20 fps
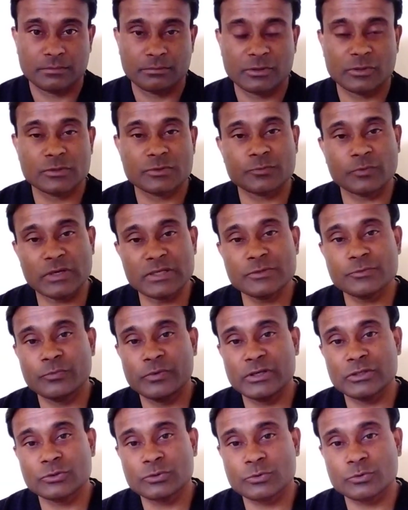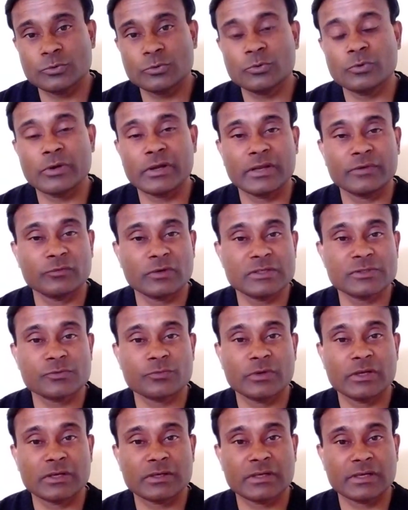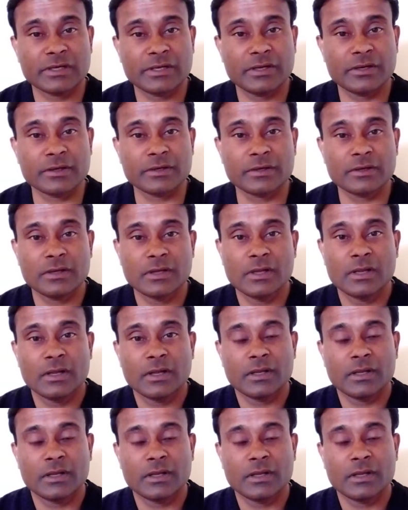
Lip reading: Because once we are through and once we are clear